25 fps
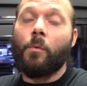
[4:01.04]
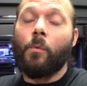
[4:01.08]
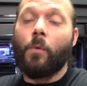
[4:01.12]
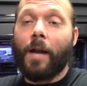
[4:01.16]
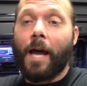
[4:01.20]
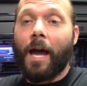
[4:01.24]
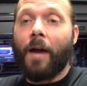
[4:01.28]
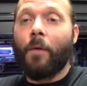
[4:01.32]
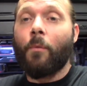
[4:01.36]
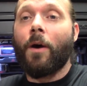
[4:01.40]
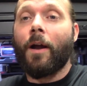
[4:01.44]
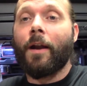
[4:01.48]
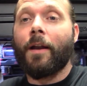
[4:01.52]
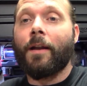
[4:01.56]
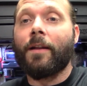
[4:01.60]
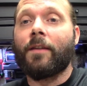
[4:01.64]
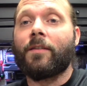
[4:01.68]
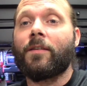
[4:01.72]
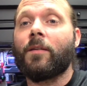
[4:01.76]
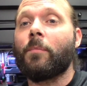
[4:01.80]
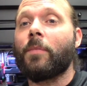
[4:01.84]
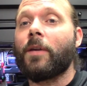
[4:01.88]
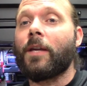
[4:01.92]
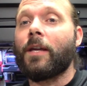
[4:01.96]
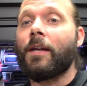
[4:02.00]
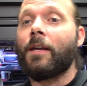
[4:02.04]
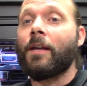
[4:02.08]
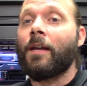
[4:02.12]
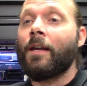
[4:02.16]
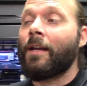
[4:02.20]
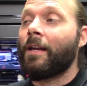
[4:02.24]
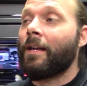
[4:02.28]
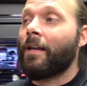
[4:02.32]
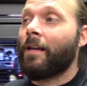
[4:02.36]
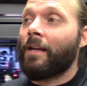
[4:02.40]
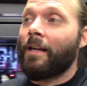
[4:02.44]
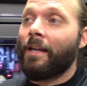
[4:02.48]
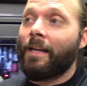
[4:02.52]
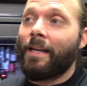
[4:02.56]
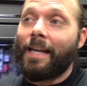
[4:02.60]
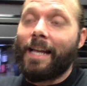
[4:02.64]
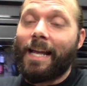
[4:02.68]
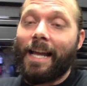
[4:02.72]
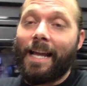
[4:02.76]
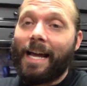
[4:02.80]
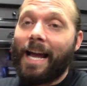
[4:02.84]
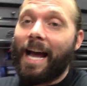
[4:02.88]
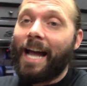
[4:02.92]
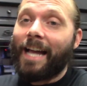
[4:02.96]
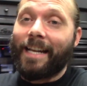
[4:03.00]
what I wanted it to be.
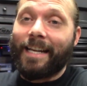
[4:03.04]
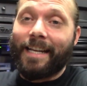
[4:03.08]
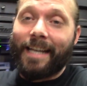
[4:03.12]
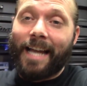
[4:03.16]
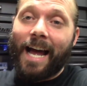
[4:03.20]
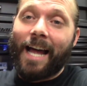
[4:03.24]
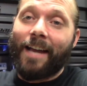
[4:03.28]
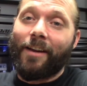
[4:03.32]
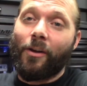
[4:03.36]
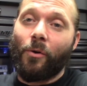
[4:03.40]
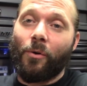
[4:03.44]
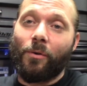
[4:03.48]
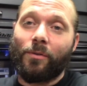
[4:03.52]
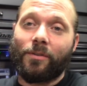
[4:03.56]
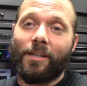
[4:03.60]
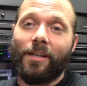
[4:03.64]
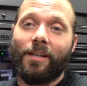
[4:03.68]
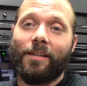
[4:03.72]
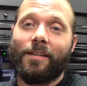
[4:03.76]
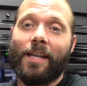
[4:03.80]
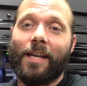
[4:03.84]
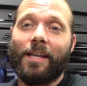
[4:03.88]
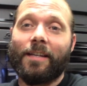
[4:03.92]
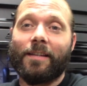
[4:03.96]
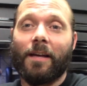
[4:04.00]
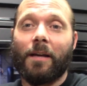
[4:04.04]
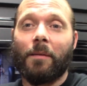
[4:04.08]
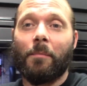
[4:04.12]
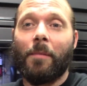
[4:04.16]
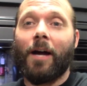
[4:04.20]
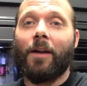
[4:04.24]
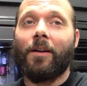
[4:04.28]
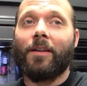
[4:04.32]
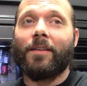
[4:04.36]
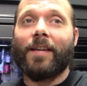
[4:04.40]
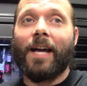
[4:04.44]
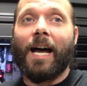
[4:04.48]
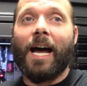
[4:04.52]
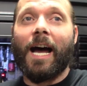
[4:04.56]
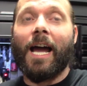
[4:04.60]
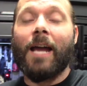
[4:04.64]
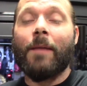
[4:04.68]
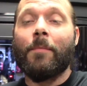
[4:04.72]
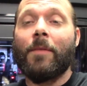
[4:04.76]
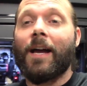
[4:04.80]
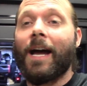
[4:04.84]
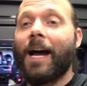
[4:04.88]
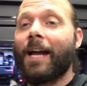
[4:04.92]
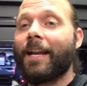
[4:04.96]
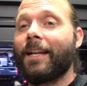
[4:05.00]
I did not know it was going to take that amount of
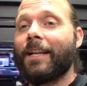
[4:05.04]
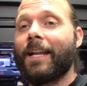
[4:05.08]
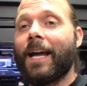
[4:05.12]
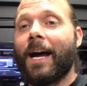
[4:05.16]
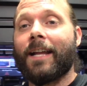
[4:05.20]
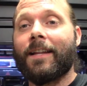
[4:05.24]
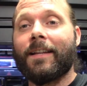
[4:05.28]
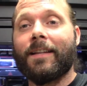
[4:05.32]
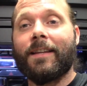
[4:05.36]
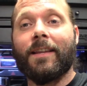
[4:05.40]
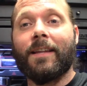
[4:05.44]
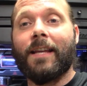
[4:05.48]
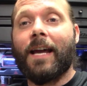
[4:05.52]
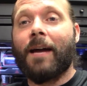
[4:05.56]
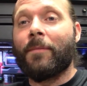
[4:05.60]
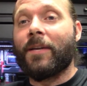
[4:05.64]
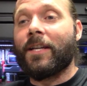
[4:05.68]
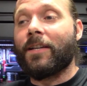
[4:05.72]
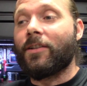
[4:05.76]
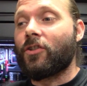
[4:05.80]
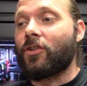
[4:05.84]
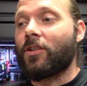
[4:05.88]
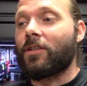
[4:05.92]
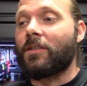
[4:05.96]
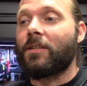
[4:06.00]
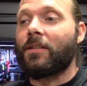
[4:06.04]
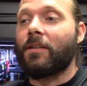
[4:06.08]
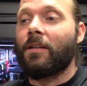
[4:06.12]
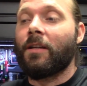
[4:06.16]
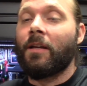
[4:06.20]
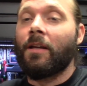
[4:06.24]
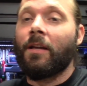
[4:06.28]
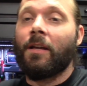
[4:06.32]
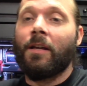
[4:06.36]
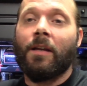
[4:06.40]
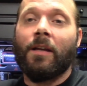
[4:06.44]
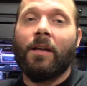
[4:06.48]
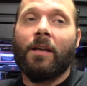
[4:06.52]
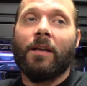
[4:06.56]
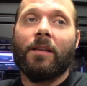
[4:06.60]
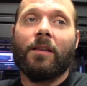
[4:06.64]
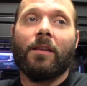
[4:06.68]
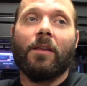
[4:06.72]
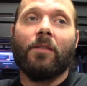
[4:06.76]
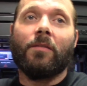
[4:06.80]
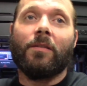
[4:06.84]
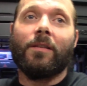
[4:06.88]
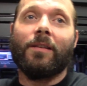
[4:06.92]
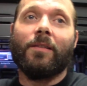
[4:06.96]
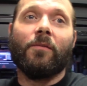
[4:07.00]
time. I mean, just
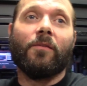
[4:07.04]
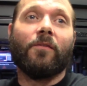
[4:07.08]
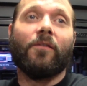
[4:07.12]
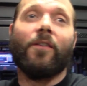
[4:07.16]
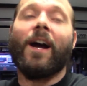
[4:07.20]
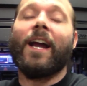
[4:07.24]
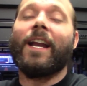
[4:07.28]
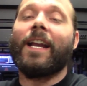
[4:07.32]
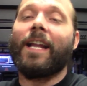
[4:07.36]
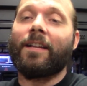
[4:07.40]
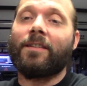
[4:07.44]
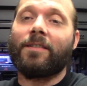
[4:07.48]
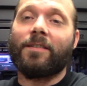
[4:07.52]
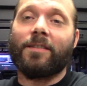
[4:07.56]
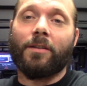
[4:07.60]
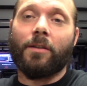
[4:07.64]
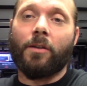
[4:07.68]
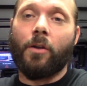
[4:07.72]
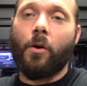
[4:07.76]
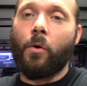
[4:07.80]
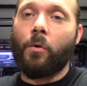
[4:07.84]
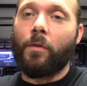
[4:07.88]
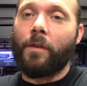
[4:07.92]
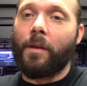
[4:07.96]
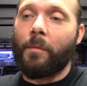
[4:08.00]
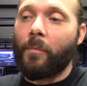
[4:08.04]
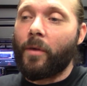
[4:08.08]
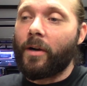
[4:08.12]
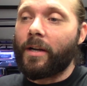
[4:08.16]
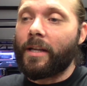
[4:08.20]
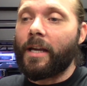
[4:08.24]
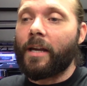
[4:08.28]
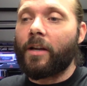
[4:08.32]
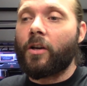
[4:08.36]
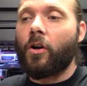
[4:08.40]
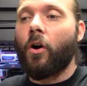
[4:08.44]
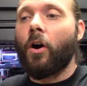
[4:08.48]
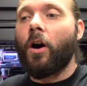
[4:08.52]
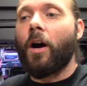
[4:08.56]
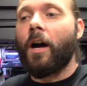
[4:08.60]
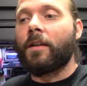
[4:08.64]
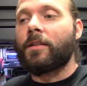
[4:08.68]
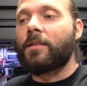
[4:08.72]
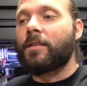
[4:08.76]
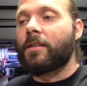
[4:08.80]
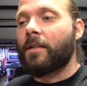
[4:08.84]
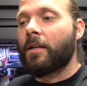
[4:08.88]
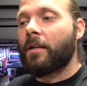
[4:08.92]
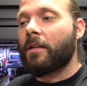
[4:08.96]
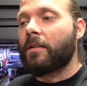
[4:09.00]
the finances alone, the money it
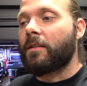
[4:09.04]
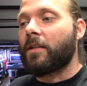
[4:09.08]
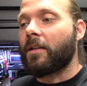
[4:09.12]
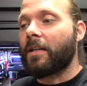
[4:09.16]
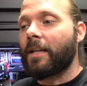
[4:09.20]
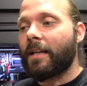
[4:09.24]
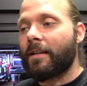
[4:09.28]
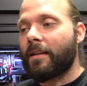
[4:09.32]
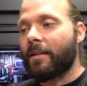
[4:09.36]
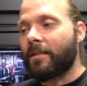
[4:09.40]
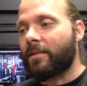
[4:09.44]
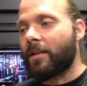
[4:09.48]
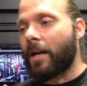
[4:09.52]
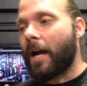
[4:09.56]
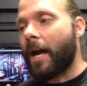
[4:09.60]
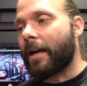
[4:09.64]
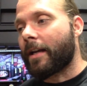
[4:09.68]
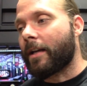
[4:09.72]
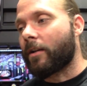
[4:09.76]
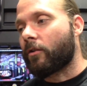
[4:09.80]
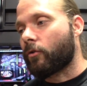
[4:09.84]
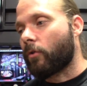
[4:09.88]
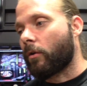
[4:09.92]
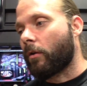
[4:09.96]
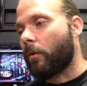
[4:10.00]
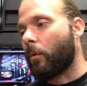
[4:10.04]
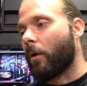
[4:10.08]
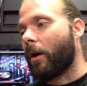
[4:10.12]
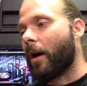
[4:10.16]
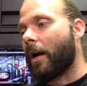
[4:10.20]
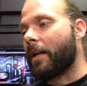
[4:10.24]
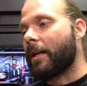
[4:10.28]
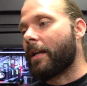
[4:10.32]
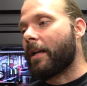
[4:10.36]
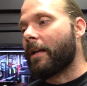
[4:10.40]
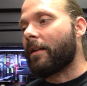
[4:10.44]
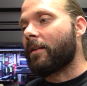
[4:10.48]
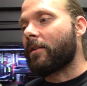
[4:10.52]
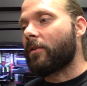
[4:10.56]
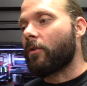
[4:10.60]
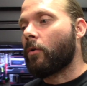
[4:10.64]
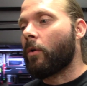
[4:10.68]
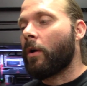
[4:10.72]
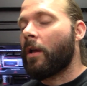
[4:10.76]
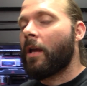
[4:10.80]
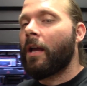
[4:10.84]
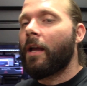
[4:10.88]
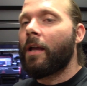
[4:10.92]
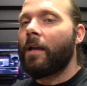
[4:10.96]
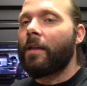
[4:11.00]
costs to get the socket drawer where I needed to,
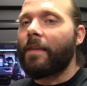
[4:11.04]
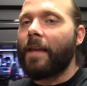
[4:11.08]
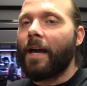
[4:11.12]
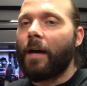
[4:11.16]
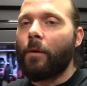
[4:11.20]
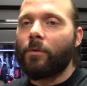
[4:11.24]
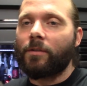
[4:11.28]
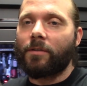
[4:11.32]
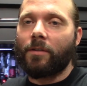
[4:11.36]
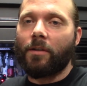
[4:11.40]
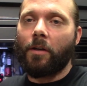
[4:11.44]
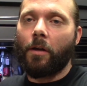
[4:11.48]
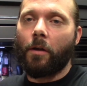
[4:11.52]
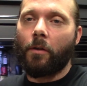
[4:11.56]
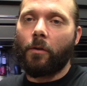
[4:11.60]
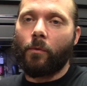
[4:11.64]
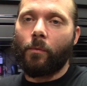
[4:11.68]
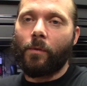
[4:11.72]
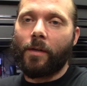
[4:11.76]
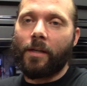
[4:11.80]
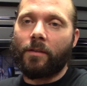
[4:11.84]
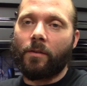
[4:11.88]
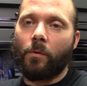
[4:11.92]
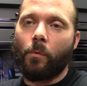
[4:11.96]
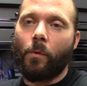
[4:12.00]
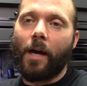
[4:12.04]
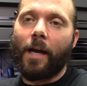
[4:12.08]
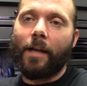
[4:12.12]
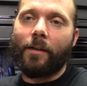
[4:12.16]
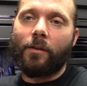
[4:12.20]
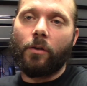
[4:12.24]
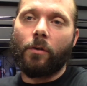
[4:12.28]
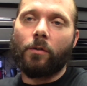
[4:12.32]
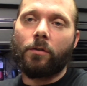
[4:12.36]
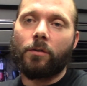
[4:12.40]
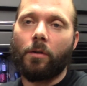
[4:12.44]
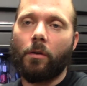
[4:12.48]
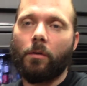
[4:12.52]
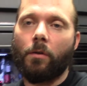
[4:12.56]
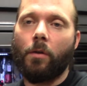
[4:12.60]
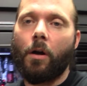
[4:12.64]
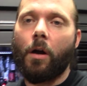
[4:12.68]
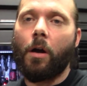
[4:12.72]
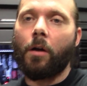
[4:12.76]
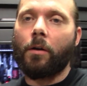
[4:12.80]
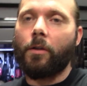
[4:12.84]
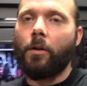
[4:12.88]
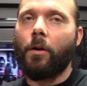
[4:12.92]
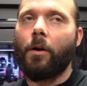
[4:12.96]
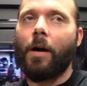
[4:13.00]
that was another reason why it took so
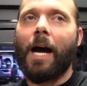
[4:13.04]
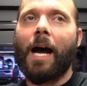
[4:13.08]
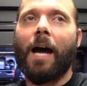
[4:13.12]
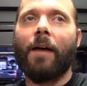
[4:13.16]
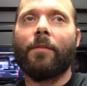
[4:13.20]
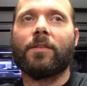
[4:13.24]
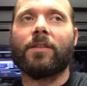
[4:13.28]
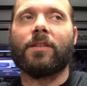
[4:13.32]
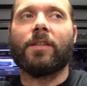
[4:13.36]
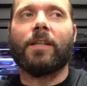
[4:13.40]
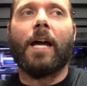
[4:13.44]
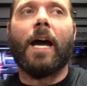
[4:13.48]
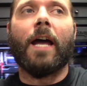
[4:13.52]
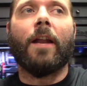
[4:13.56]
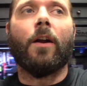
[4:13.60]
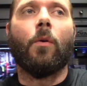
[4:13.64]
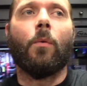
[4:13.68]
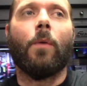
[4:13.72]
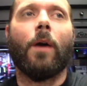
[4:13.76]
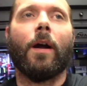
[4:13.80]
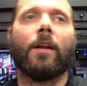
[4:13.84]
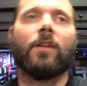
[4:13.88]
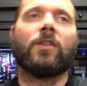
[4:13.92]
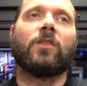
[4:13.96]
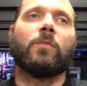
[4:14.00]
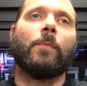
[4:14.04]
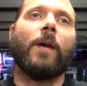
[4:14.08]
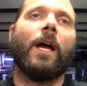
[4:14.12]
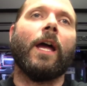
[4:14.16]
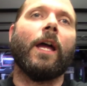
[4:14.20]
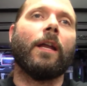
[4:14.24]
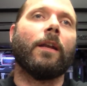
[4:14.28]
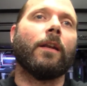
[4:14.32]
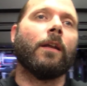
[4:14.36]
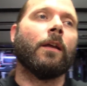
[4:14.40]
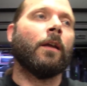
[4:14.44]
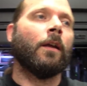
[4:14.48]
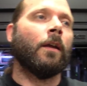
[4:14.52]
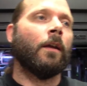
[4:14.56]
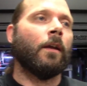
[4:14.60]
long. You know, obviously I don't want to spend,